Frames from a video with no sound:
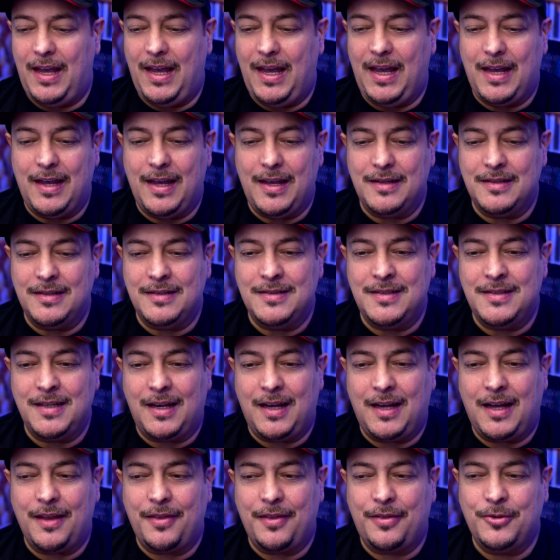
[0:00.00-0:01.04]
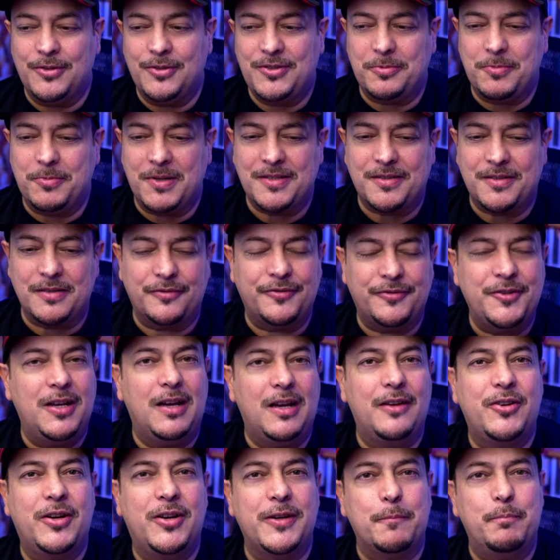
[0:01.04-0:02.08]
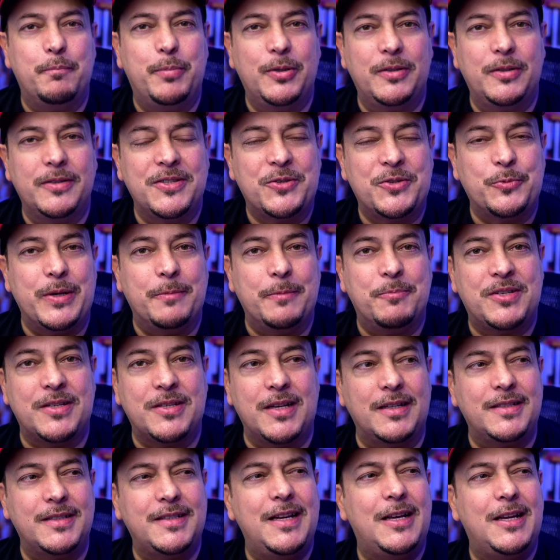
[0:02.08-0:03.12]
And I thought to myself, now I've got to build this website.